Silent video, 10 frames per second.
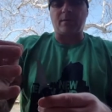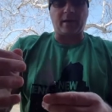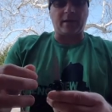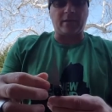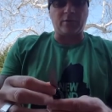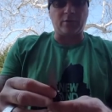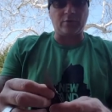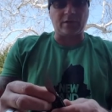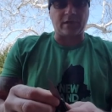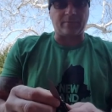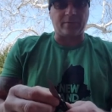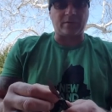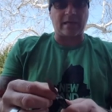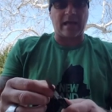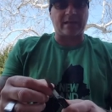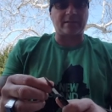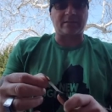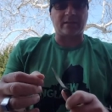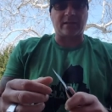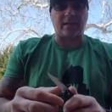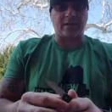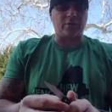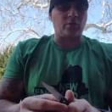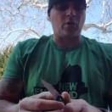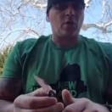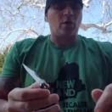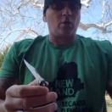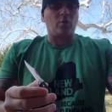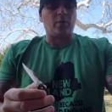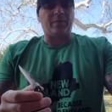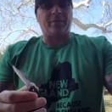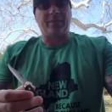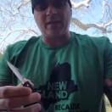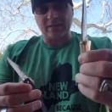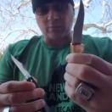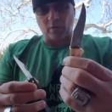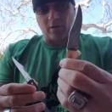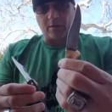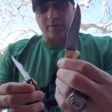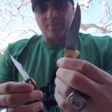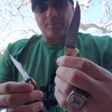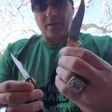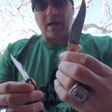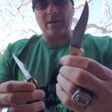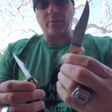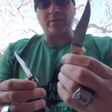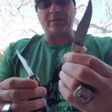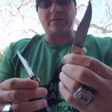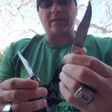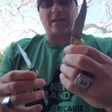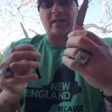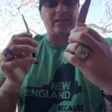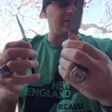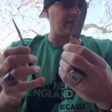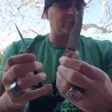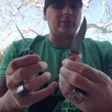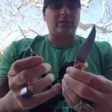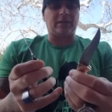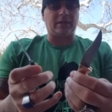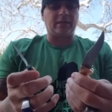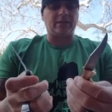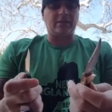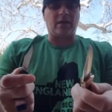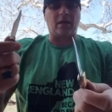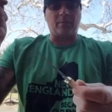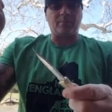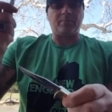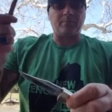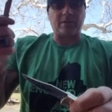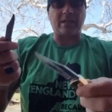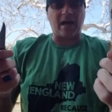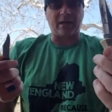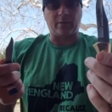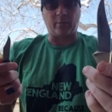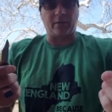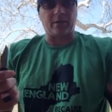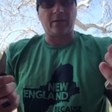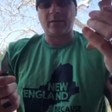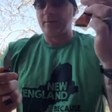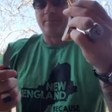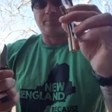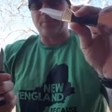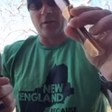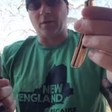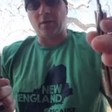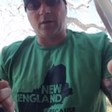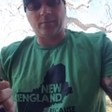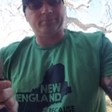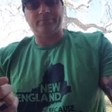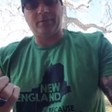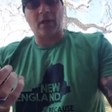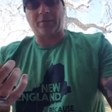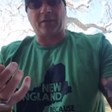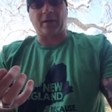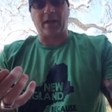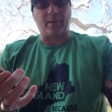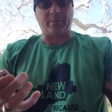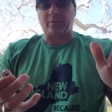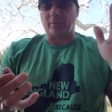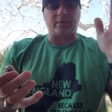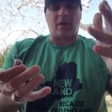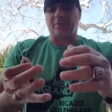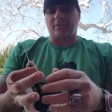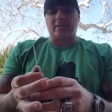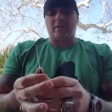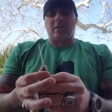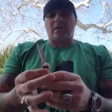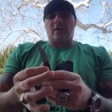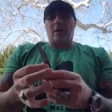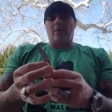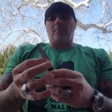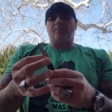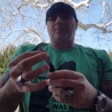by using it for tasks it cannot do. With this one, I was literally um, batoning with it. N- nothing could happen to it. Nothing. Um,